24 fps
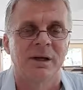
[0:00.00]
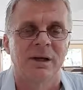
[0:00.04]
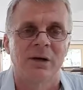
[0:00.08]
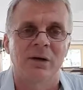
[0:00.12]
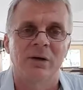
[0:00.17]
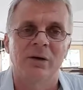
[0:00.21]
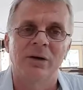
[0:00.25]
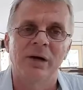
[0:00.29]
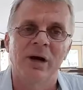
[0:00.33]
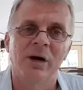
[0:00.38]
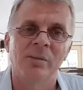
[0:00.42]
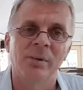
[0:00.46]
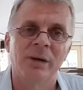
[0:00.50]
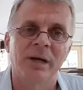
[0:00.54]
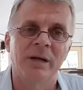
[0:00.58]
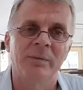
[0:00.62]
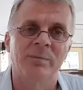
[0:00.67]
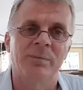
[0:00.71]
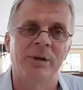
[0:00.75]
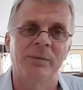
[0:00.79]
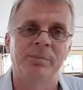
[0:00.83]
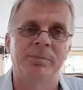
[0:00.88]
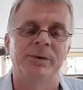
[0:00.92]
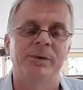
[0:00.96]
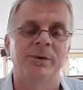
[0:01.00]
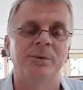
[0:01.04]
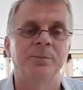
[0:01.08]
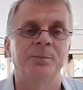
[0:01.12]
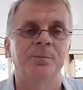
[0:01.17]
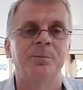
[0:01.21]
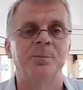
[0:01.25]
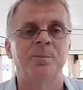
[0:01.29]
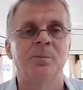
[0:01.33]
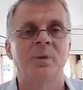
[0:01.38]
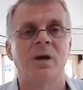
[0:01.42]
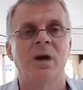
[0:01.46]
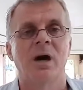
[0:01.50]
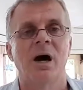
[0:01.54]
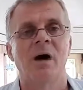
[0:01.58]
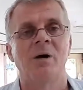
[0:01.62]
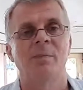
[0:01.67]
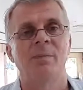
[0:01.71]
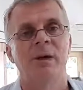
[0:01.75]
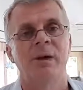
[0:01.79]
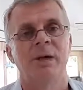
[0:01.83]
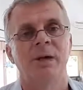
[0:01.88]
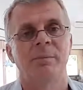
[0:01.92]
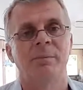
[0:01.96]
Look how many
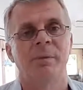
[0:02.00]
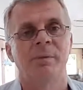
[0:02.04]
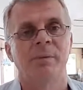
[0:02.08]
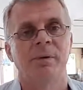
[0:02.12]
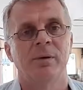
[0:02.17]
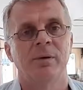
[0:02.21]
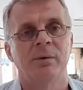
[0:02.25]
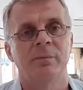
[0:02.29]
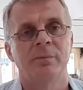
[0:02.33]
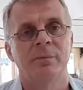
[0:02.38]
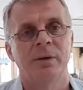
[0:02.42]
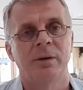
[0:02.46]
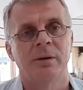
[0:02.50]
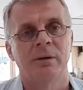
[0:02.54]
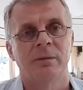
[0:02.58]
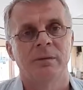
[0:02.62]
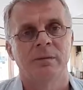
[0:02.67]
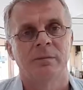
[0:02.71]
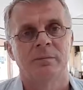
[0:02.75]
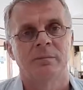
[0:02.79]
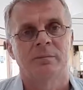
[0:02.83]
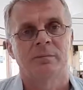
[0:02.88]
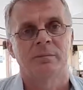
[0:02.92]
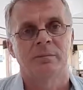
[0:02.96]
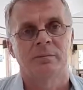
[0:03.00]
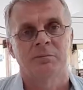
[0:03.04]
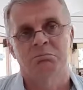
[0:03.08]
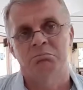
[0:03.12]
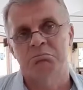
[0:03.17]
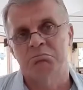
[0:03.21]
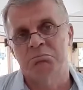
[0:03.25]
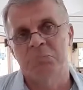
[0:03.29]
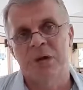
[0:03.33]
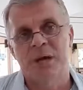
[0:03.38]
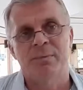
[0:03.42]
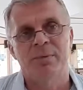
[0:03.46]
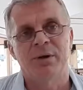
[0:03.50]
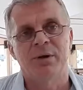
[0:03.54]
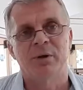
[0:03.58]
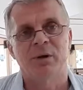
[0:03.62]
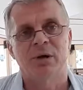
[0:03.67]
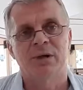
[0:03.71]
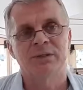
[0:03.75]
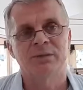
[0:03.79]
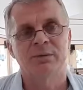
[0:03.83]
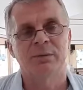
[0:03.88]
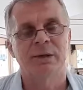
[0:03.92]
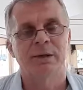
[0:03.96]
people, maybe
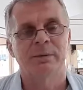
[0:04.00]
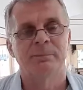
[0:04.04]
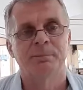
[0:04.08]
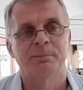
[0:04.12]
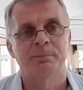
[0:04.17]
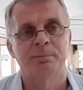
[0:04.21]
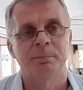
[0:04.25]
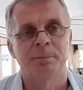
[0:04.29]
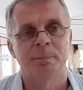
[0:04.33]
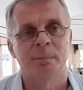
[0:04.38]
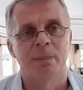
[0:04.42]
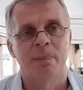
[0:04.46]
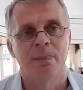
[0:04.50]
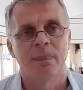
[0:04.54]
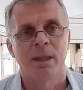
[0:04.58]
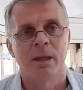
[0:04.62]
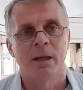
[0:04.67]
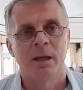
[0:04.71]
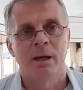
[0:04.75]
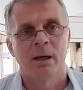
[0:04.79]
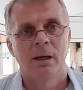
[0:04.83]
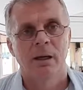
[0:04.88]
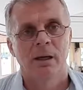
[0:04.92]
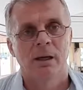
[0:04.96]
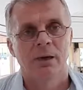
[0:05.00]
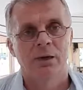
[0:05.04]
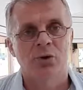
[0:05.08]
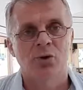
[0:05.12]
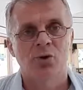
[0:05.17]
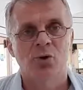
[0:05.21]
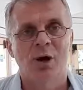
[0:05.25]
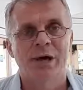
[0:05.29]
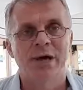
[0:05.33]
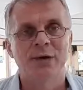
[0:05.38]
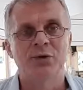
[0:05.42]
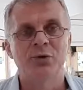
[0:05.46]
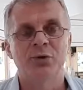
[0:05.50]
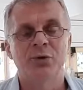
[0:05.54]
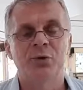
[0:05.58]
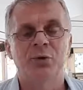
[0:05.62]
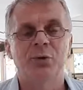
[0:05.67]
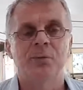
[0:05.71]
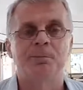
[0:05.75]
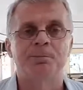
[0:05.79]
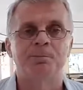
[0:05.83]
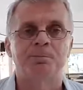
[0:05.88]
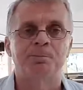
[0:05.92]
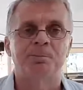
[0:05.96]
you as well, try
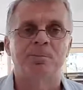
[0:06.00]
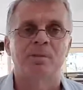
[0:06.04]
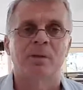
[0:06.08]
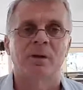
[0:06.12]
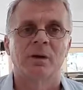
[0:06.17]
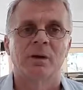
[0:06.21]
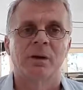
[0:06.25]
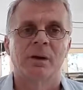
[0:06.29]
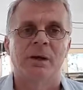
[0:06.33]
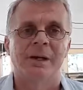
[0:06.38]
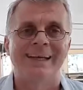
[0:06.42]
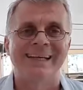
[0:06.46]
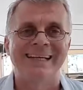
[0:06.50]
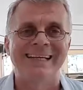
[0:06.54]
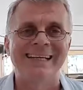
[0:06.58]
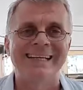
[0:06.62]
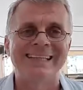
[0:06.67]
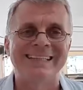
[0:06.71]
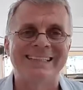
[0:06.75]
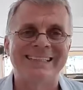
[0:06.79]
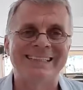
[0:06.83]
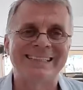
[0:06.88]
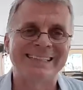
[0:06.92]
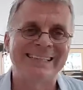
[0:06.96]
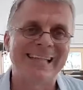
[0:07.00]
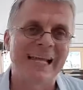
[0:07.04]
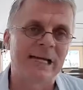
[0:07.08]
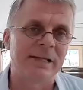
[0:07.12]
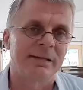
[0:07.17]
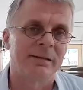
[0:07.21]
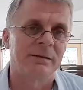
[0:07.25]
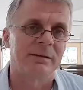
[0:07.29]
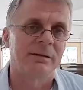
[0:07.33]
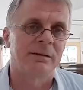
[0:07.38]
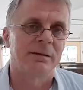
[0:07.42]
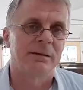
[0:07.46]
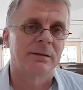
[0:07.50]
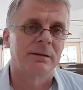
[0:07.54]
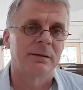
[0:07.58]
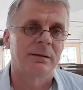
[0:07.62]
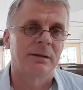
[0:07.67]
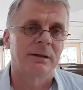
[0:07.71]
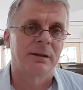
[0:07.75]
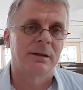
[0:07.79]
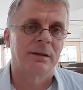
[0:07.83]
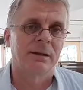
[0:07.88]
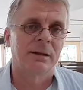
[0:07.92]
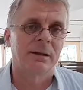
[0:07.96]
to extend
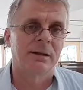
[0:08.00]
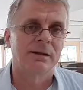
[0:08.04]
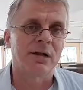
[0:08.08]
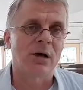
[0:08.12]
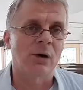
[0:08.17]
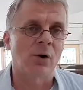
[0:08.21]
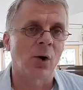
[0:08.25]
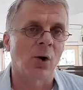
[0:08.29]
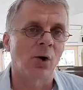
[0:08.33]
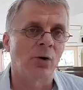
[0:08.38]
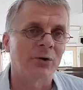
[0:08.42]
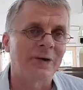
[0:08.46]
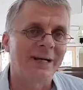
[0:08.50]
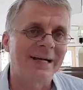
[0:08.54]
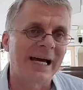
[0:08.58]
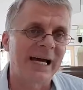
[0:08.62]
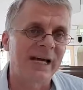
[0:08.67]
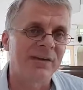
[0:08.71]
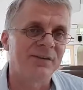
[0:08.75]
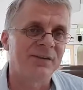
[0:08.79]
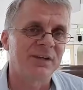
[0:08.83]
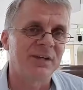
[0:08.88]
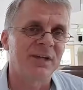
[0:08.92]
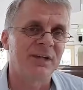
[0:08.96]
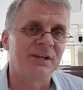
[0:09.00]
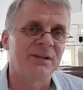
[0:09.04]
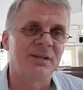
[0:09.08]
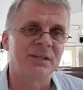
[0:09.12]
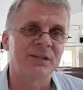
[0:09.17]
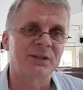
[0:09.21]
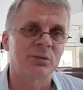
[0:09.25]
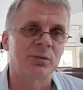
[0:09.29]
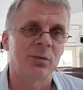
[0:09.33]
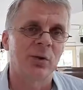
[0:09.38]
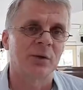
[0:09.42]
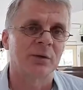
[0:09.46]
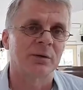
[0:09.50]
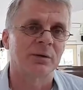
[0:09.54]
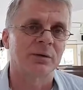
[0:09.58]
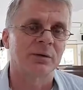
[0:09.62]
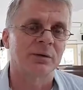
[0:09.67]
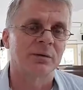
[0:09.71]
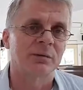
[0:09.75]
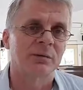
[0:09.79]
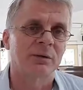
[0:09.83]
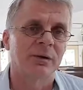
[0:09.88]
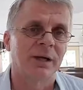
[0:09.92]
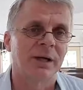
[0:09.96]
their own life in this
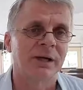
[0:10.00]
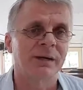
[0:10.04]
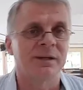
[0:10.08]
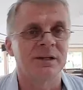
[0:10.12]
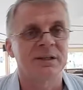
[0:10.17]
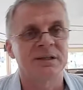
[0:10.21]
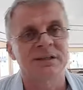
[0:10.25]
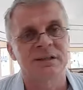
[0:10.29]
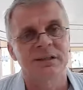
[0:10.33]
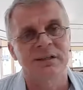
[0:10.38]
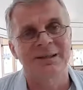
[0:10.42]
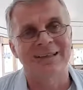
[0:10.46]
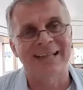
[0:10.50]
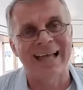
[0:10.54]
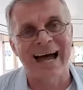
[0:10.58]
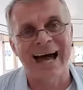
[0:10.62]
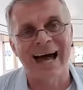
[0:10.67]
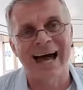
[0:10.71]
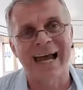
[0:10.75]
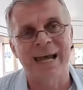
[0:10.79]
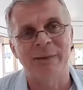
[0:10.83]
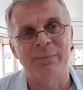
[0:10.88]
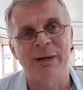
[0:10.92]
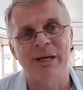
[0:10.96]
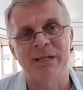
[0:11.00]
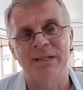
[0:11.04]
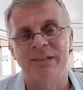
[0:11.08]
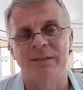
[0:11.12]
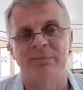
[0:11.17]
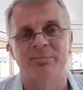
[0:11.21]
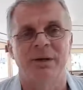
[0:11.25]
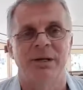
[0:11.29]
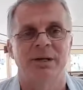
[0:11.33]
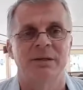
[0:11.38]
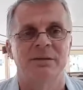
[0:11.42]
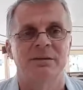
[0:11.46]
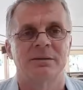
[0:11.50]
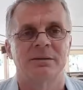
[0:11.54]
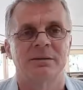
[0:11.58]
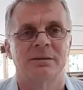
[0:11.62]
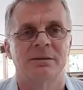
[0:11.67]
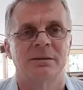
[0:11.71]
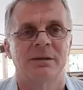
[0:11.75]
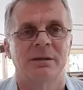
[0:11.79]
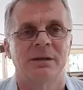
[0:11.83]
world, in this time and space.